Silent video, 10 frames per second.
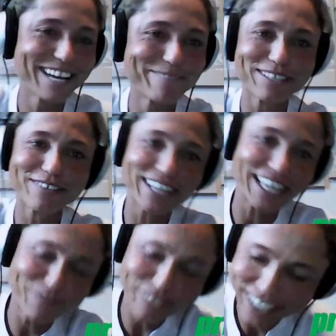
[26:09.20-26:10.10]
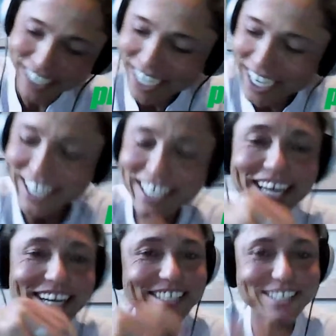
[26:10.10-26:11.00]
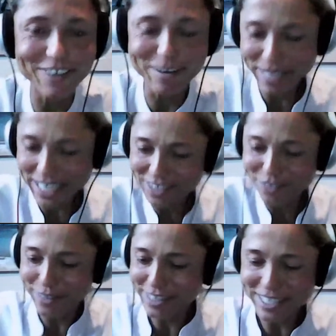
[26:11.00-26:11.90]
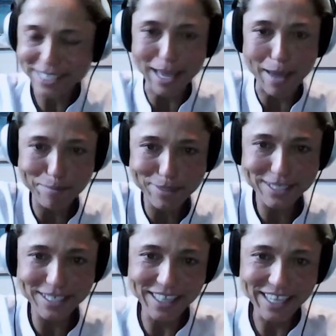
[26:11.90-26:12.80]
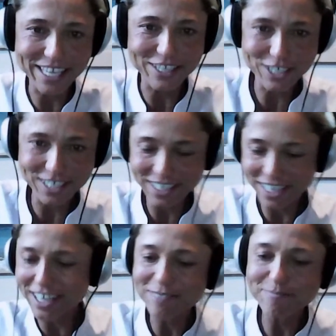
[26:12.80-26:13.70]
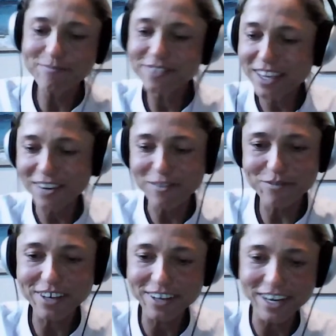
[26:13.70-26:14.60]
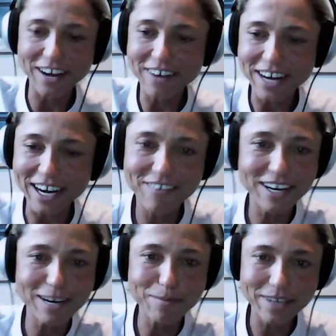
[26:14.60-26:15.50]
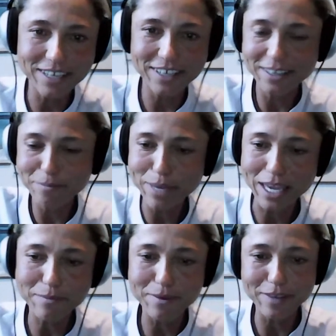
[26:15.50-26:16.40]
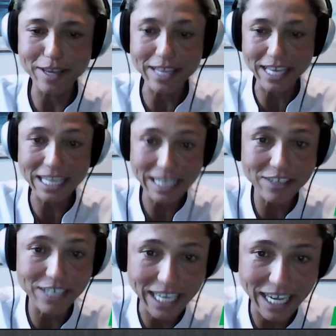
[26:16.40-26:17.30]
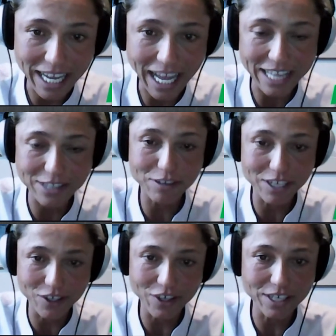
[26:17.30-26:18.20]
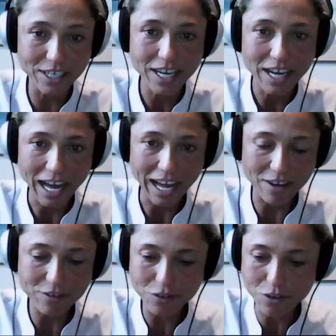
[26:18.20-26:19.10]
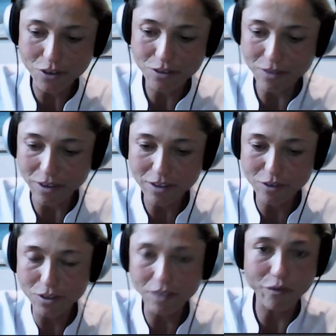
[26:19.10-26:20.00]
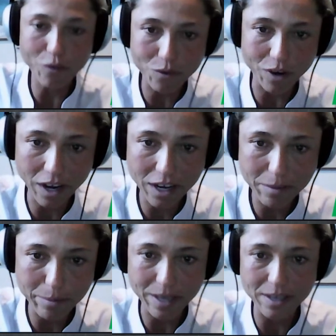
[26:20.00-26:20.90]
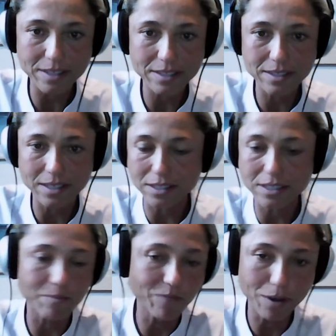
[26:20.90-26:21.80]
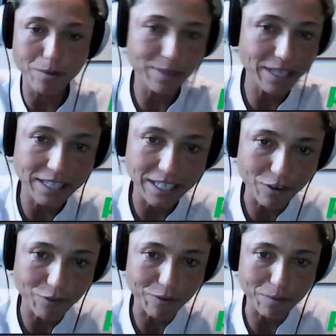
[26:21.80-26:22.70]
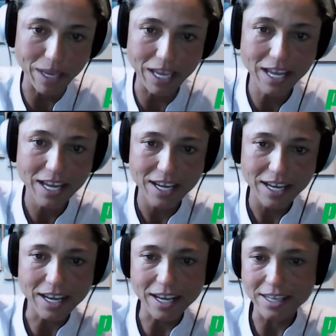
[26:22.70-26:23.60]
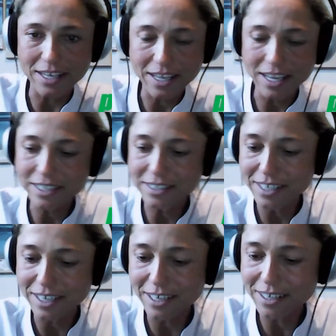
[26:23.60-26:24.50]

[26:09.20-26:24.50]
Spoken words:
I'm so clever. Yeah, so I'm like doing the steps in the kitchen, figuring out how I'm gonna be able. Like literally, I had to learn how to like do the footwork because it's something completely new for me, and